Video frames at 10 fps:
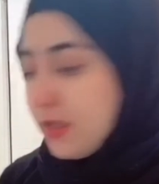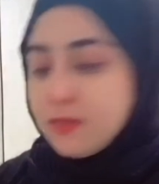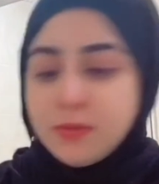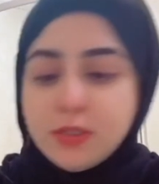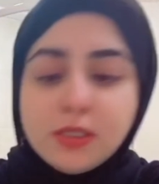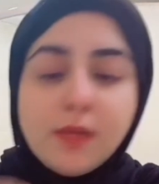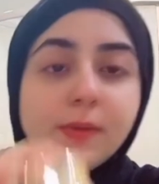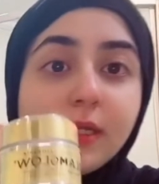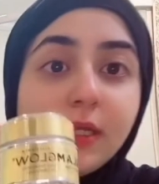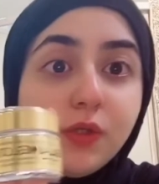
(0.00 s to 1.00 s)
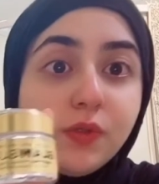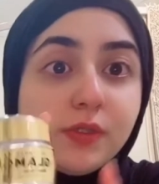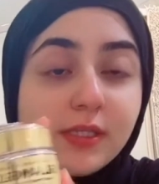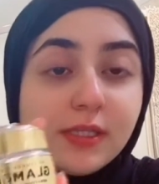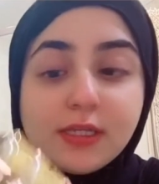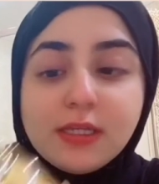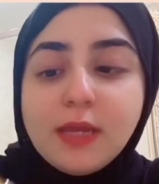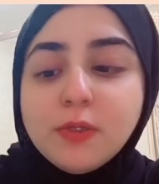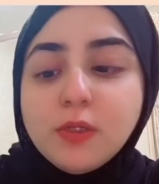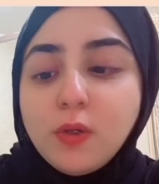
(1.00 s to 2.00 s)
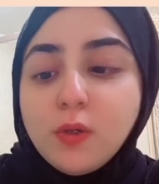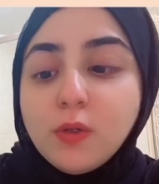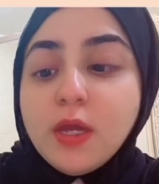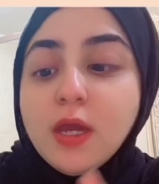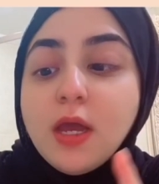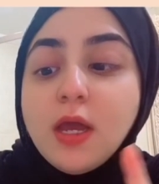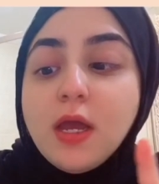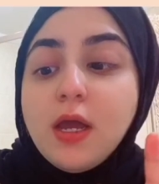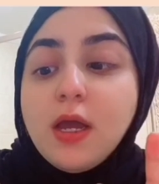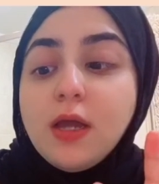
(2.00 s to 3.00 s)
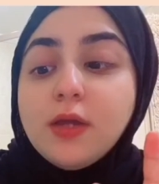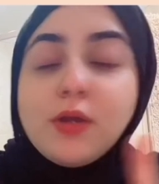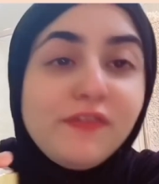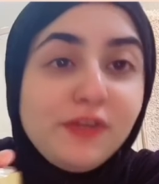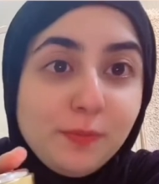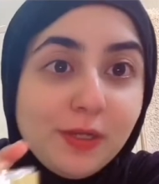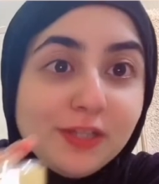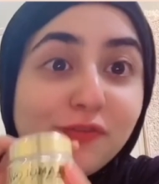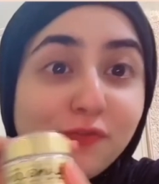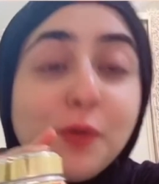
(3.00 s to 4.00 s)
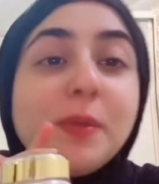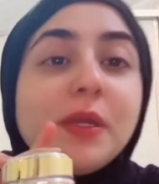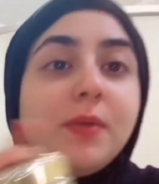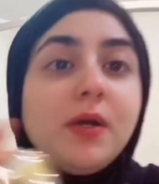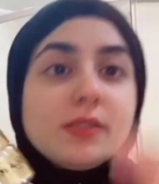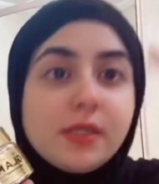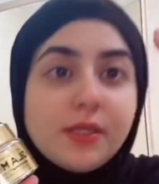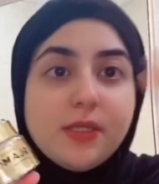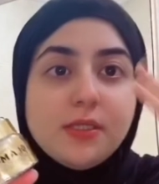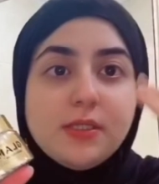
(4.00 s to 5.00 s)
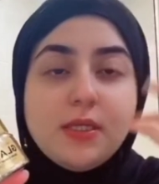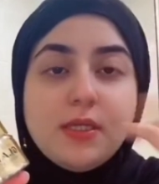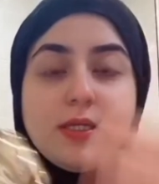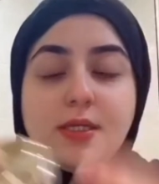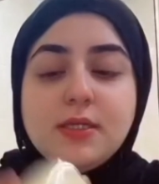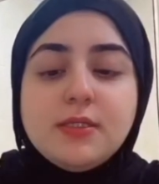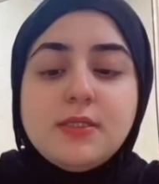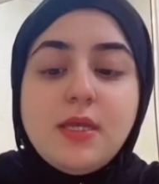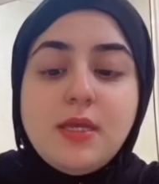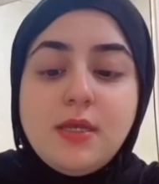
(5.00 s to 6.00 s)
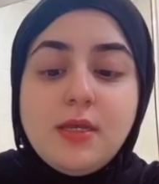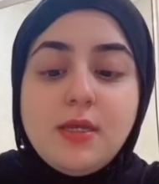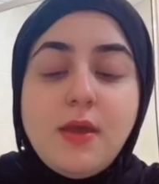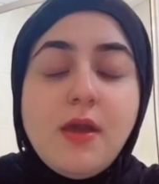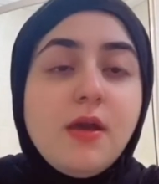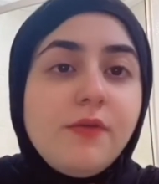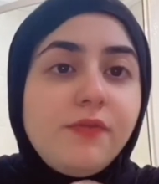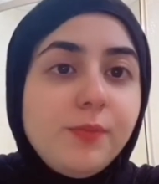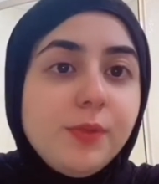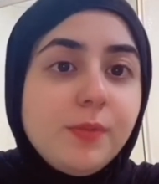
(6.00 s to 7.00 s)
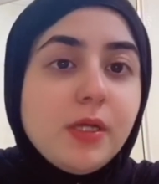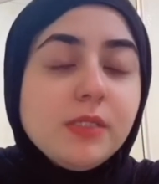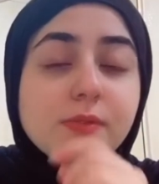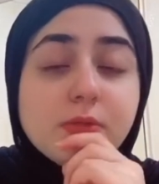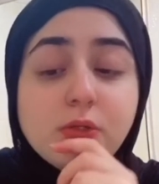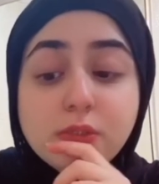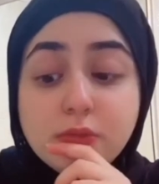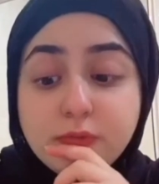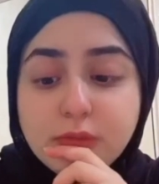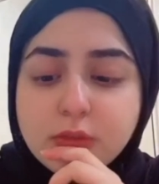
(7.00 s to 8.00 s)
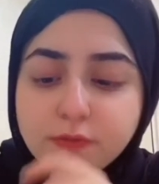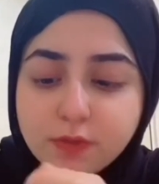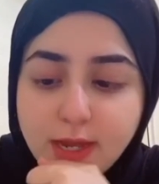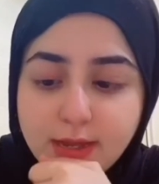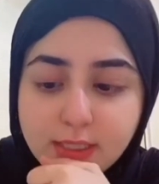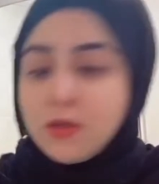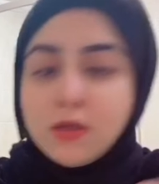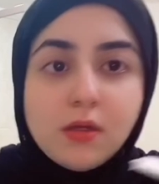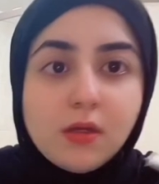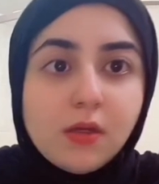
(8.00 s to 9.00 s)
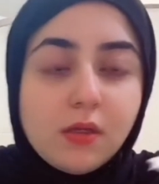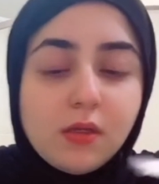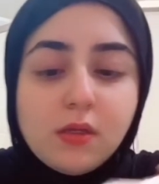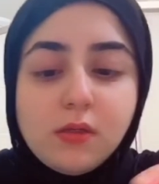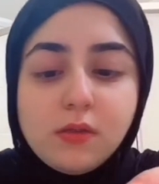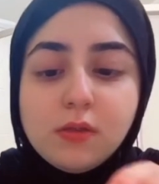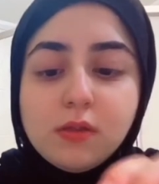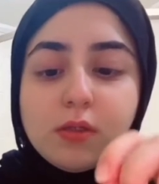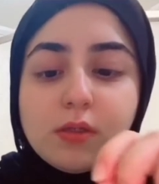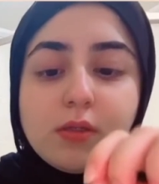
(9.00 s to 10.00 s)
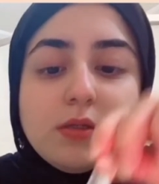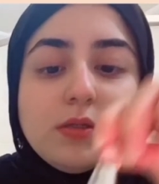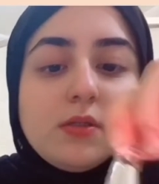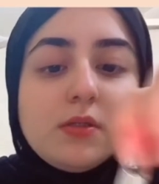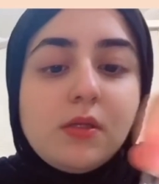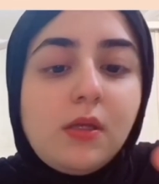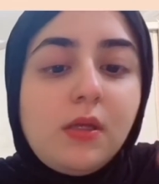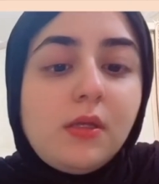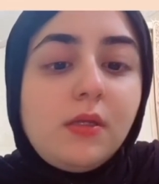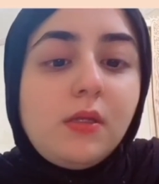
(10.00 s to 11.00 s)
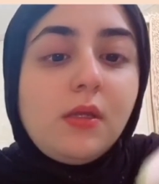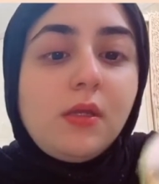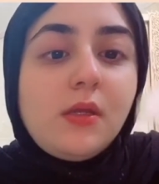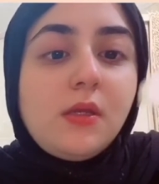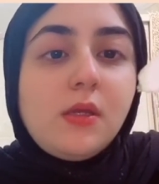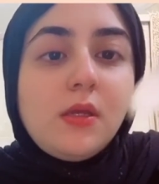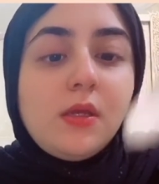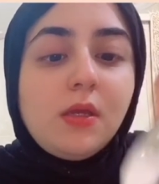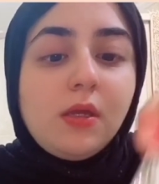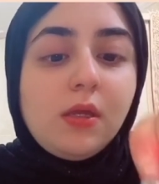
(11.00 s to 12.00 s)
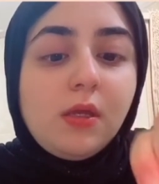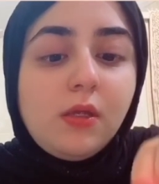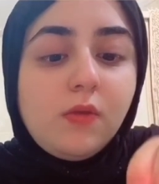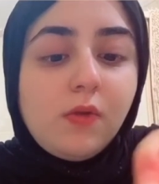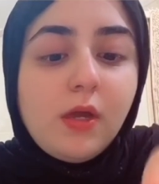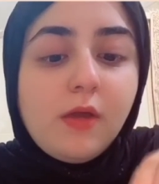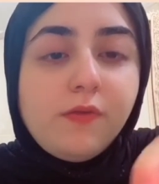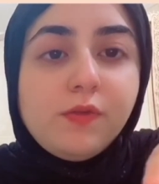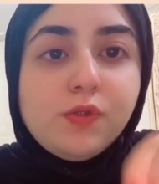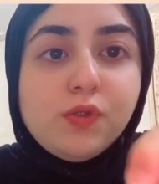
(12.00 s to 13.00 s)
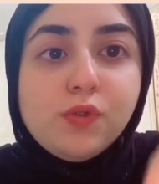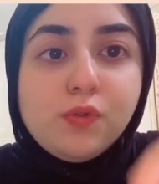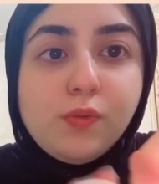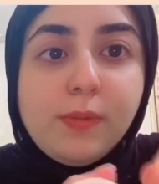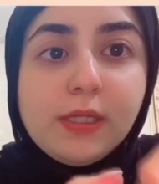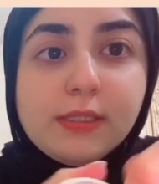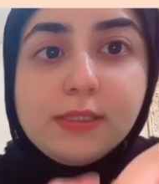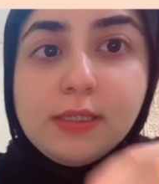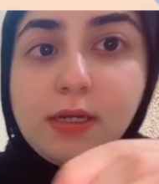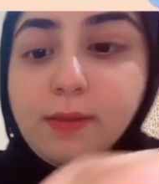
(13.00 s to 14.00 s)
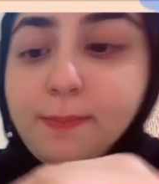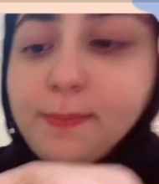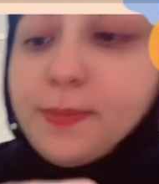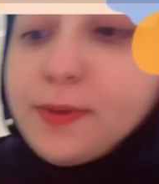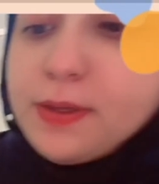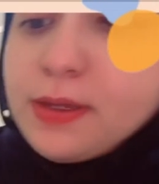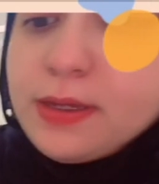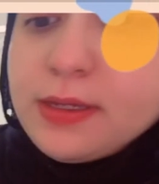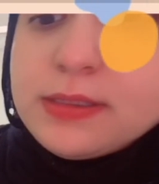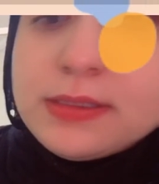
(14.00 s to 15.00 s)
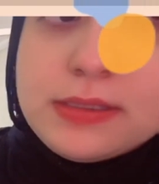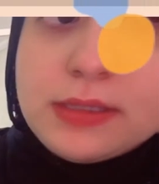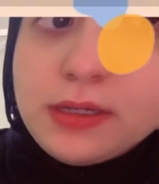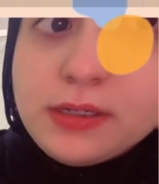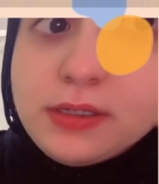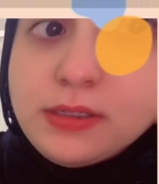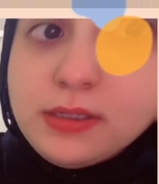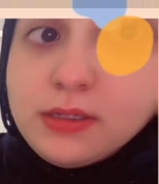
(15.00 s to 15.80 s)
mask, I'm gonna use a Glam Glow Gravity Matte Firming Mask. This is a firming mask, but also very good for acne. Yeah, and you look like this, and you have to mix it up inside.